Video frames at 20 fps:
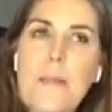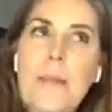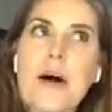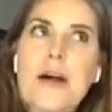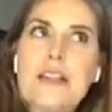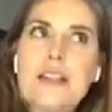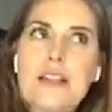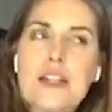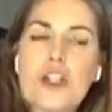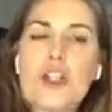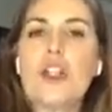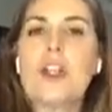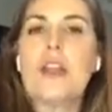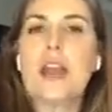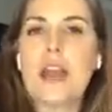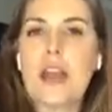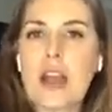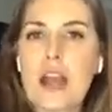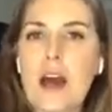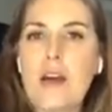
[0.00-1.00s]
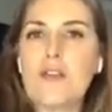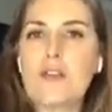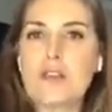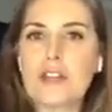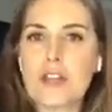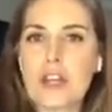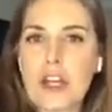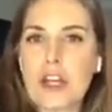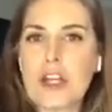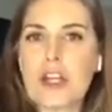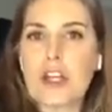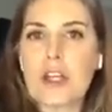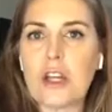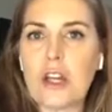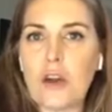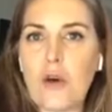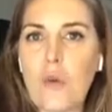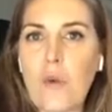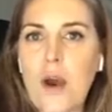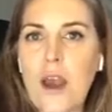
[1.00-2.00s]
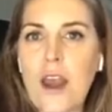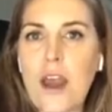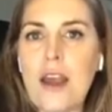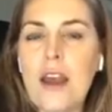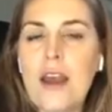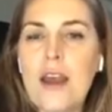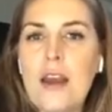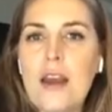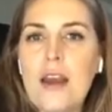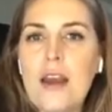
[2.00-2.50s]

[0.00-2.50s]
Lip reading: Position that conversation in a way